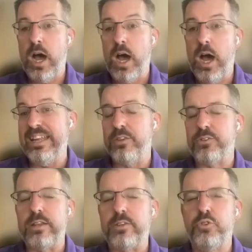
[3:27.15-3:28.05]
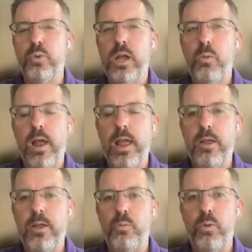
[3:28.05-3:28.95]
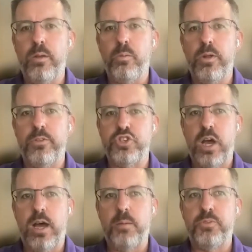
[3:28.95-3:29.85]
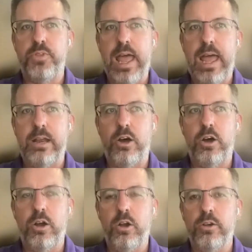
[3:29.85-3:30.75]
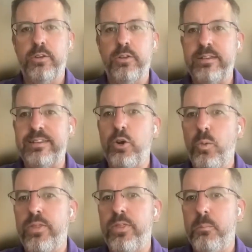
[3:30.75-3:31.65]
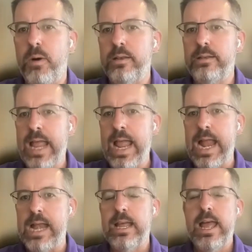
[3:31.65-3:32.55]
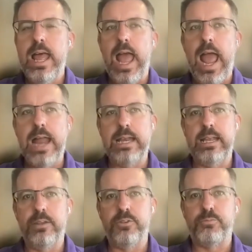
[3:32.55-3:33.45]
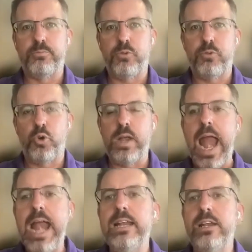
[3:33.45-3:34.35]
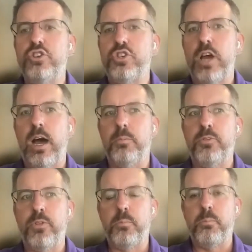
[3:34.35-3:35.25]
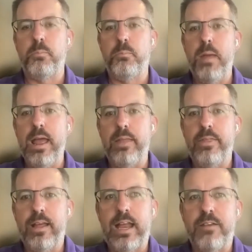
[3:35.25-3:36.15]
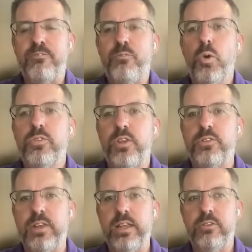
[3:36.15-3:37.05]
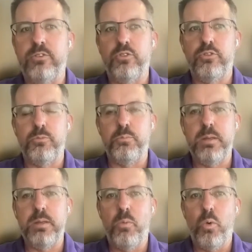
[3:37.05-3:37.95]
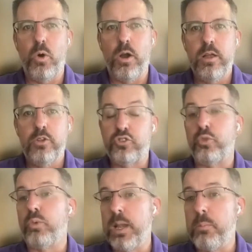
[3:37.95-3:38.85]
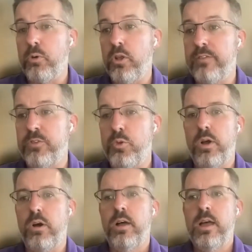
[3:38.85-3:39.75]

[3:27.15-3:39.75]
It's doing away with jobs that deal with the mundane, and is creating jobs that kind of force us to be more cerebral, if you will.